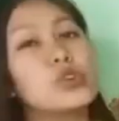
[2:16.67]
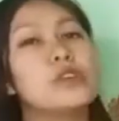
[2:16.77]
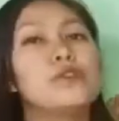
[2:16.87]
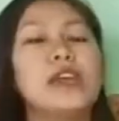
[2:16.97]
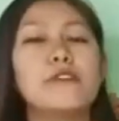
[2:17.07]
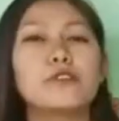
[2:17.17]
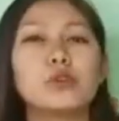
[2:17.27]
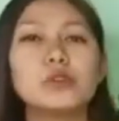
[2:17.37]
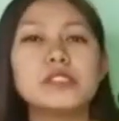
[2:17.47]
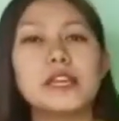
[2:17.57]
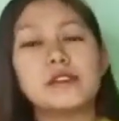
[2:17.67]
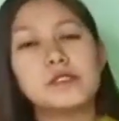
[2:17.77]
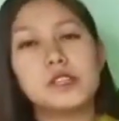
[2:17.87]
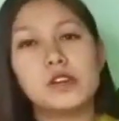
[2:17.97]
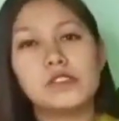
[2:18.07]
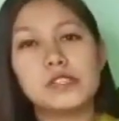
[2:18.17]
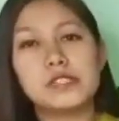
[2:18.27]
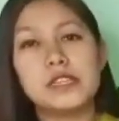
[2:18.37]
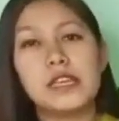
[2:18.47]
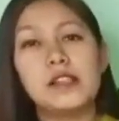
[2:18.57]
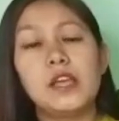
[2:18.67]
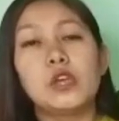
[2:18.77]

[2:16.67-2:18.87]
if we have closely observed a snail,